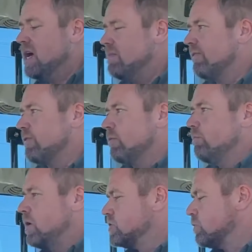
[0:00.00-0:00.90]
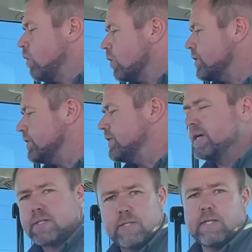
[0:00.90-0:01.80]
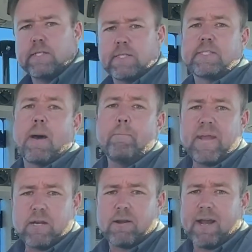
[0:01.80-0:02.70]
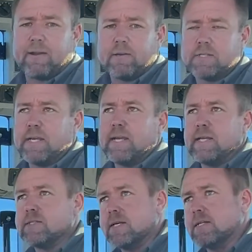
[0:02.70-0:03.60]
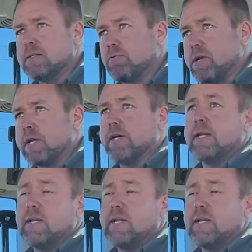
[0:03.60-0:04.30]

but for most of what we're doing, this, the, the sub-meter accuracy is, is pretty good.